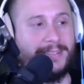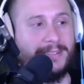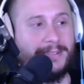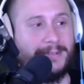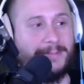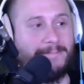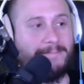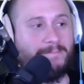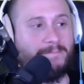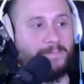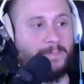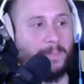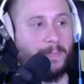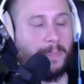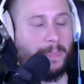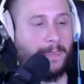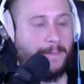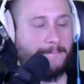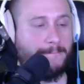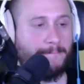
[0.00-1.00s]

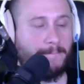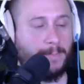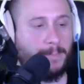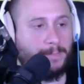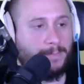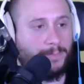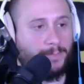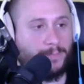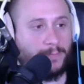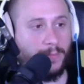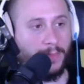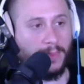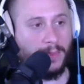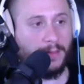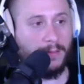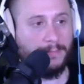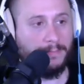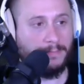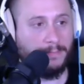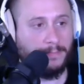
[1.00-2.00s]

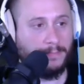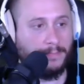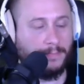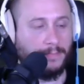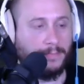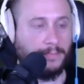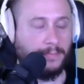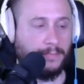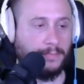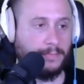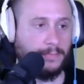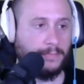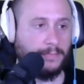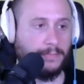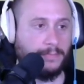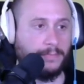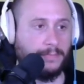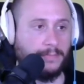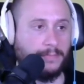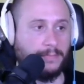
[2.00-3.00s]

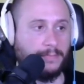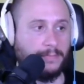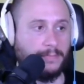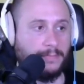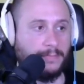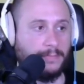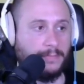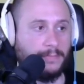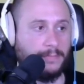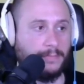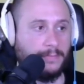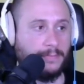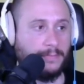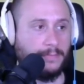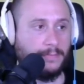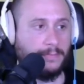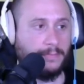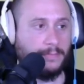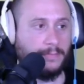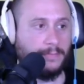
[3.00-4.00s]

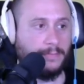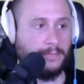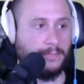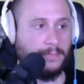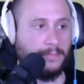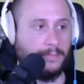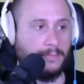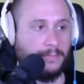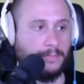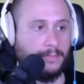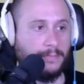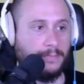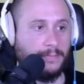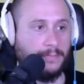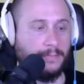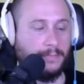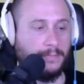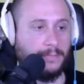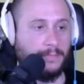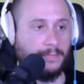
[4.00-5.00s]

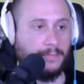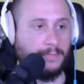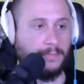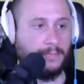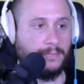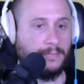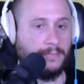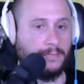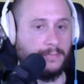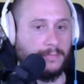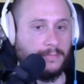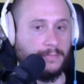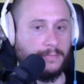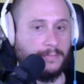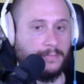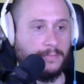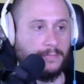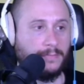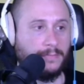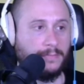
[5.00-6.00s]

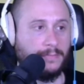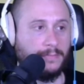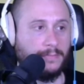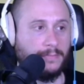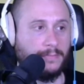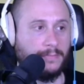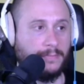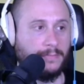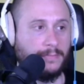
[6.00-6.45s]
No words are spoken by the person on screen.